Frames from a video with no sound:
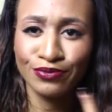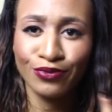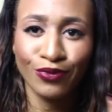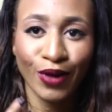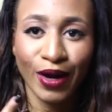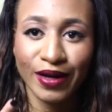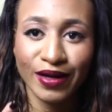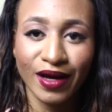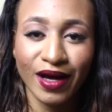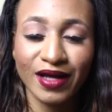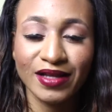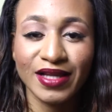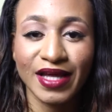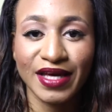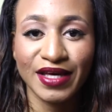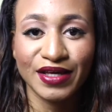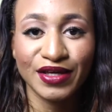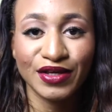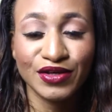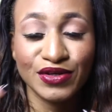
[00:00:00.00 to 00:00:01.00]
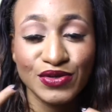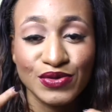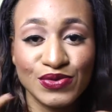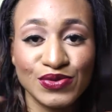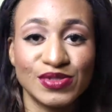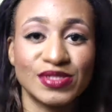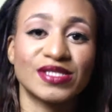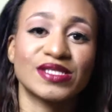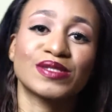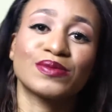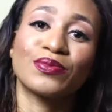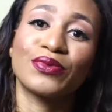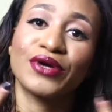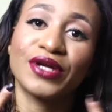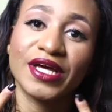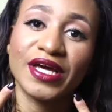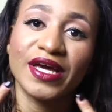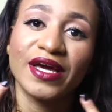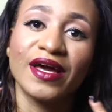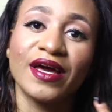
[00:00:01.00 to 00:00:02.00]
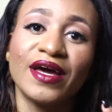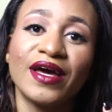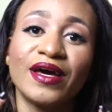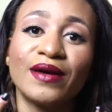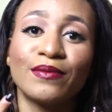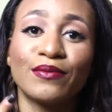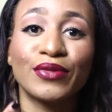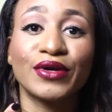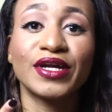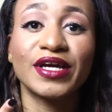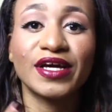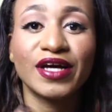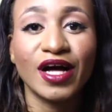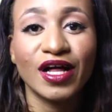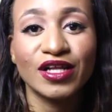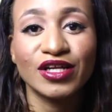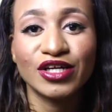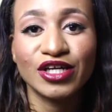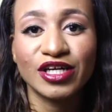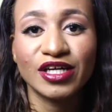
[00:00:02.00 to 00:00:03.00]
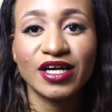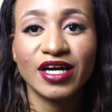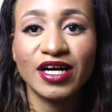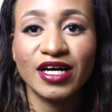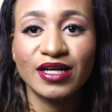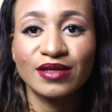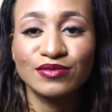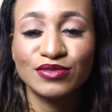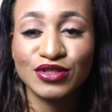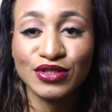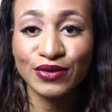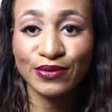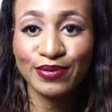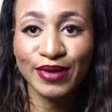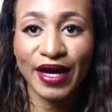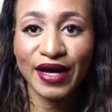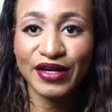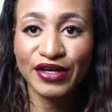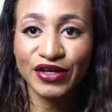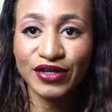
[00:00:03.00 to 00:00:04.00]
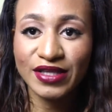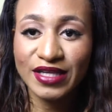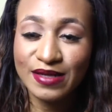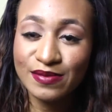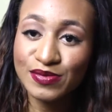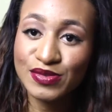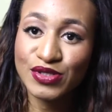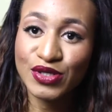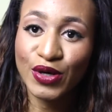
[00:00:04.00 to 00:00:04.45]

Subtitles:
why not like use this pretty color to apply to your lips.